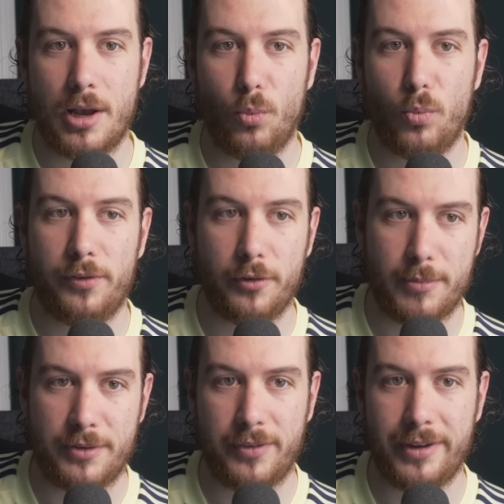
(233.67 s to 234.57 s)
For a
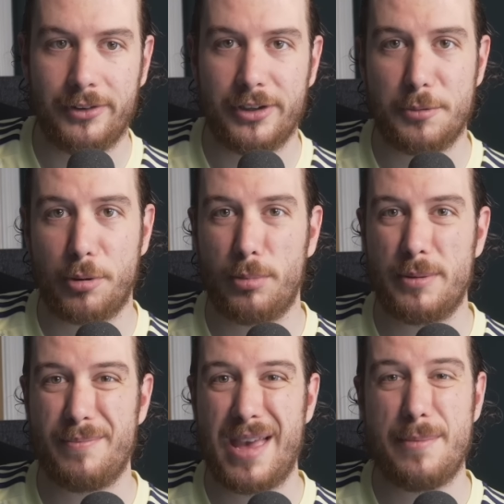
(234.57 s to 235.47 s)
midfielder, you
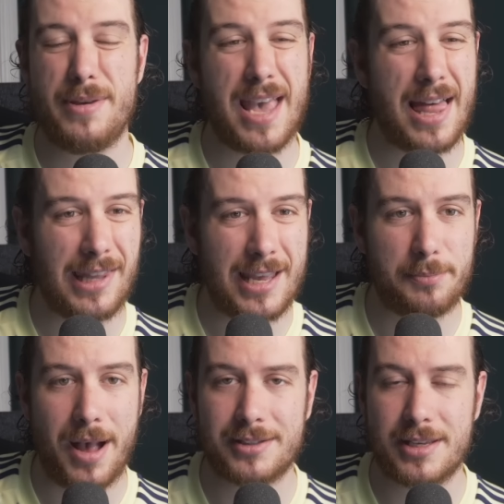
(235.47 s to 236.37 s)
probably maybe get less
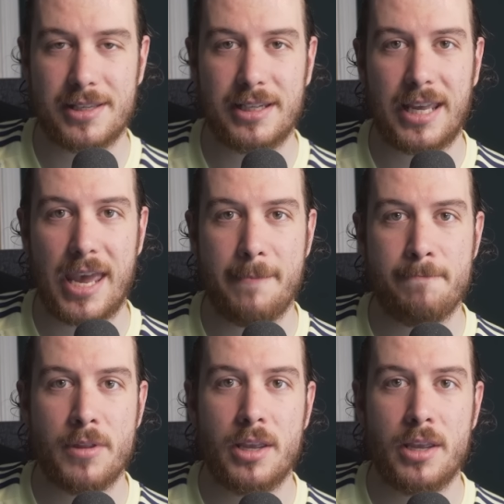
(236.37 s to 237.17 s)
passes in a game.